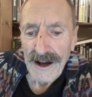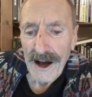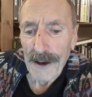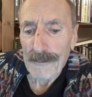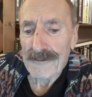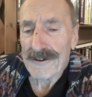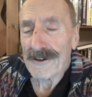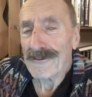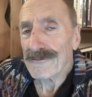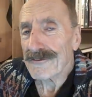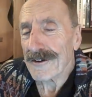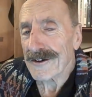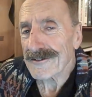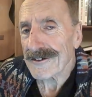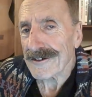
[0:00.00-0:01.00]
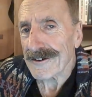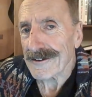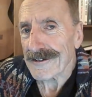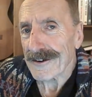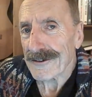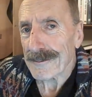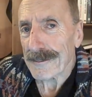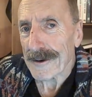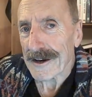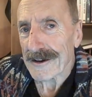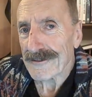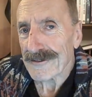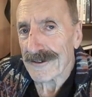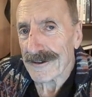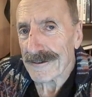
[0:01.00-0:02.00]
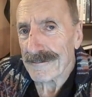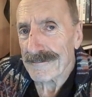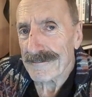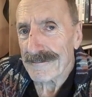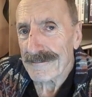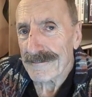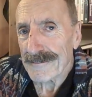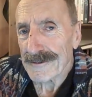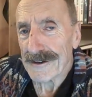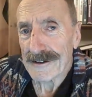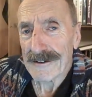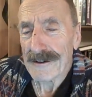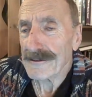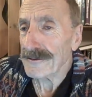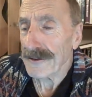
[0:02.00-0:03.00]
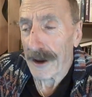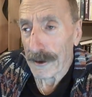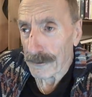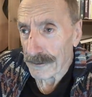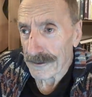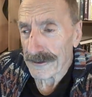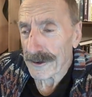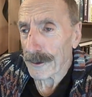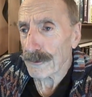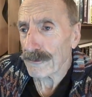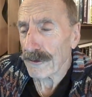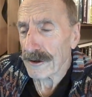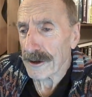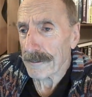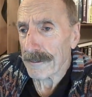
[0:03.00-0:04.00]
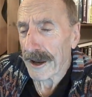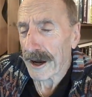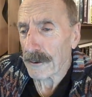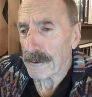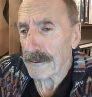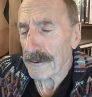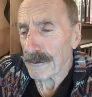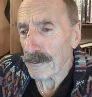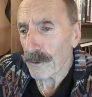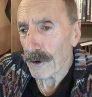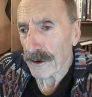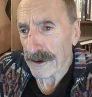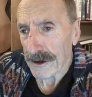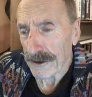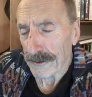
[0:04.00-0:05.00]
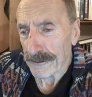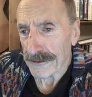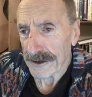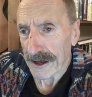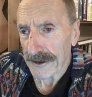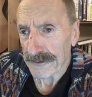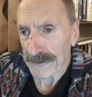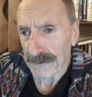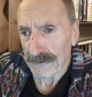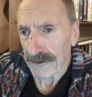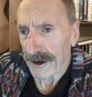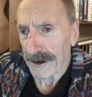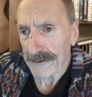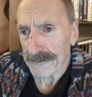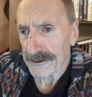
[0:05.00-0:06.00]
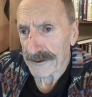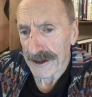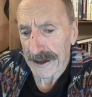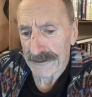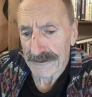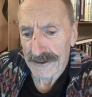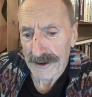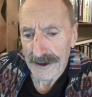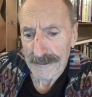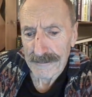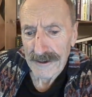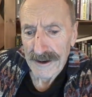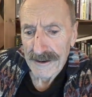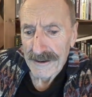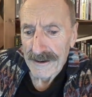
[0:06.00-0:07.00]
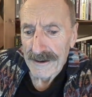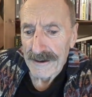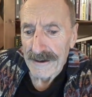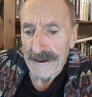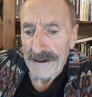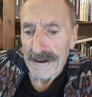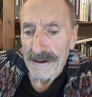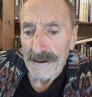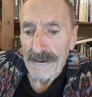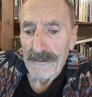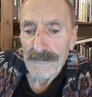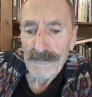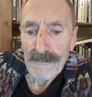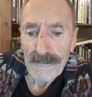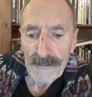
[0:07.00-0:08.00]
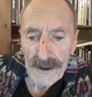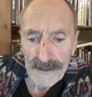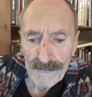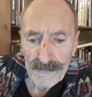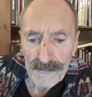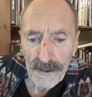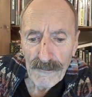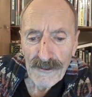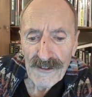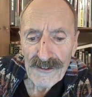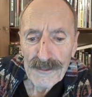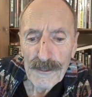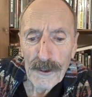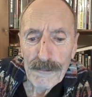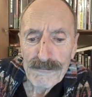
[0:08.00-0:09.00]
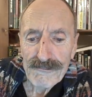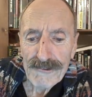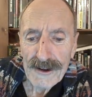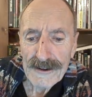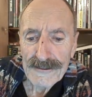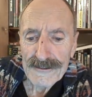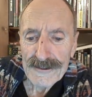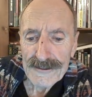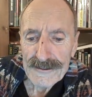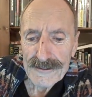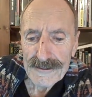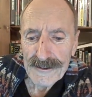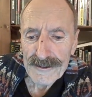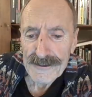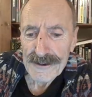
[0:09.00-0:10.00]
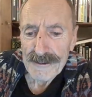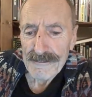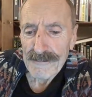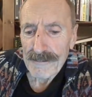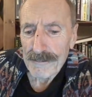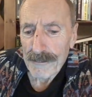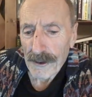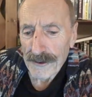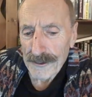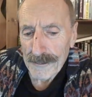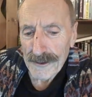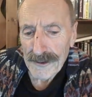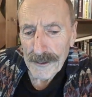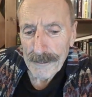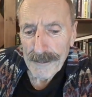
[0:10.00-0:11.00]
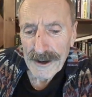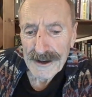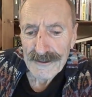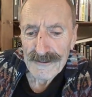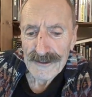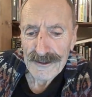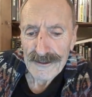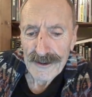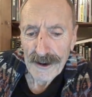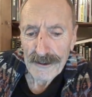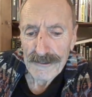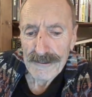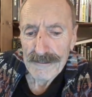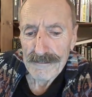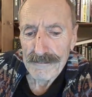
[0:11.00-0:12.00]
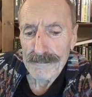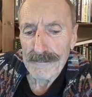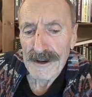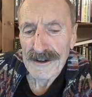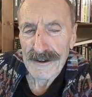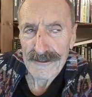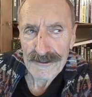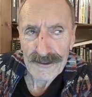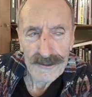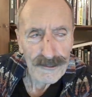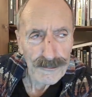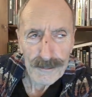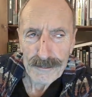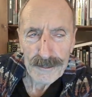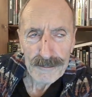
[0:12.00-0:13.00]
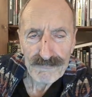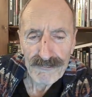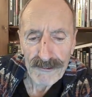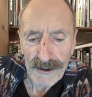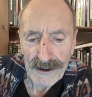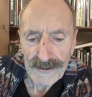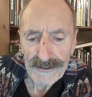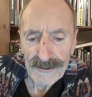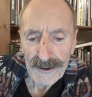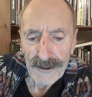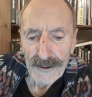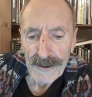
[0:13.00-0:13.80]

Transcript: I was interested in this picture, because I didn't know that there were any black women working on the underground at that time. In very small print, on the bottom of the picture though, minuscule print,